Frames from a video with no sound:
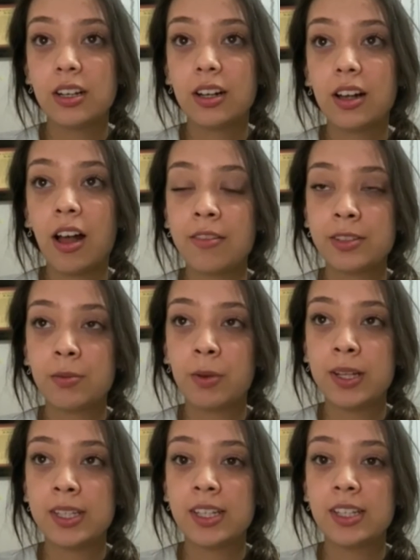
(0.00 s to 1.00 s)
cough
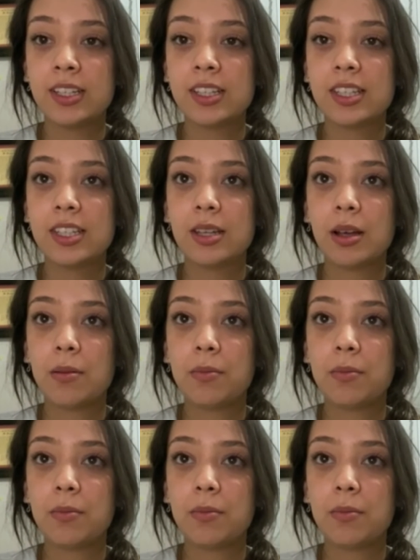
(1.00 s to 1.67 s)
suppressants,